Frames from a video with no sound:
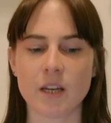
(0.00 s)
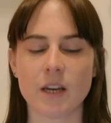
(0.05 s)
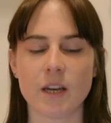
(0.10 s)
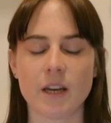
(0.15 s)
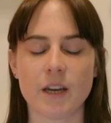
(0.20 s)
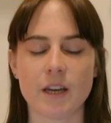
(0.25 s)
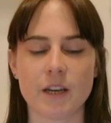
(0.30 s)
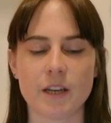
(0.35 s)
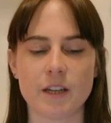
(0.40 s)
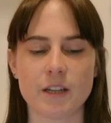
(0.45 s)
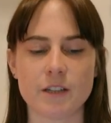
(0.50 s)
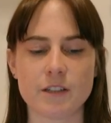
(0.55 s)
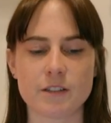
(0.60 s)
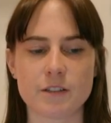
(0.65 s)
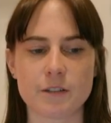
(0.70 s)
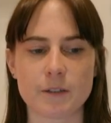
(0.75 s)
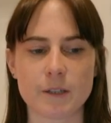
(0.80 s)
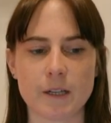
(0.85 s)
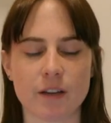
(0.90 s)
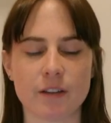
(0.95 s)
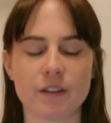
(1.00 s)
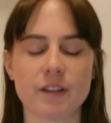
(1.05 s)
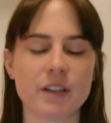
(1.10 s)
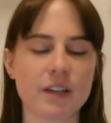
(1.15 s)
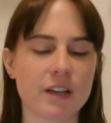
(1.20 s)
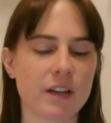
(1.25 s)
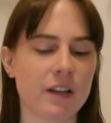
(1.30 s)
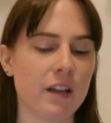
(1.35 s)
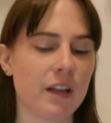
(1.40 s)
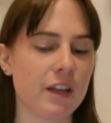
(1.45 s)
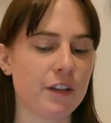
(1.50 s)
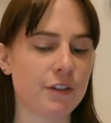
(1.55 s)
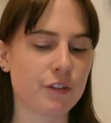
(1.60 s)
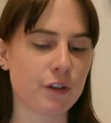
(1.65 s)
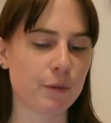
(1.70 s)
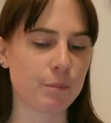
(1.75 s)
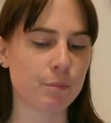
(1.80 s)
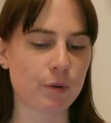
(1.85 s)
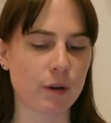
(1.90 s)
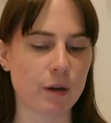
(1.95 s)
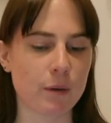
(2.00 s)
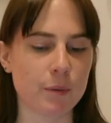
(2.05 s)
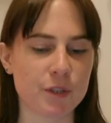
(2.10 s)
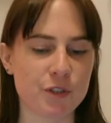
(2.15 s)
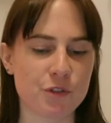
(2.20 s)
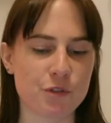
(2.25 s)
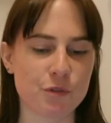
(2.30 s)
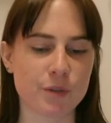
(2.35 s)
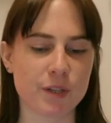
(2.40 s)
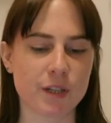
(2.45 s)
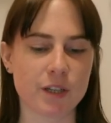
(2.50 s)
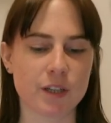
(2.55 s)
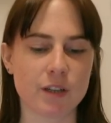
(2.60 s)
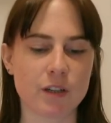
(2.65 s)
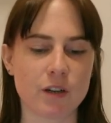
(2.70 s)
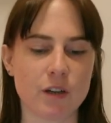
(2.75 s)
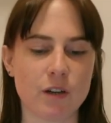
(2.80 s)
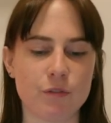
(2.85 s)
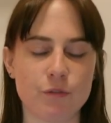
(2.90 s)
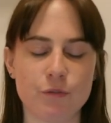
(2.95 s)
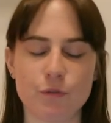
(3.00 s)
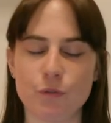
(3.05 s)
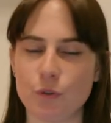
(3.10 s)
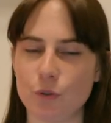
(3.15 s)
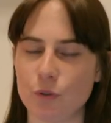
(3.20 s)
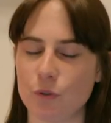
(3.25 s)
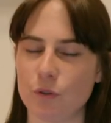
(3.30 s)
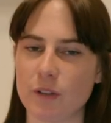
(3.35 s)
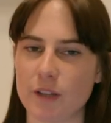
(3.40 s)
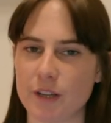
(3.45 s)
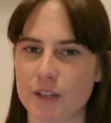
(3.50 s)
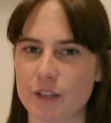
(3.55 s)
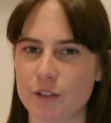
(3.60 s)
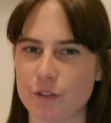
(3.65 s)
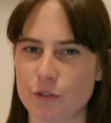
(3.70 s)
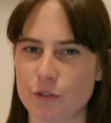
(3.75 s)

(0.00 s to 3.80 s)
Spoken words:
And I think I'll end up probably doing a full like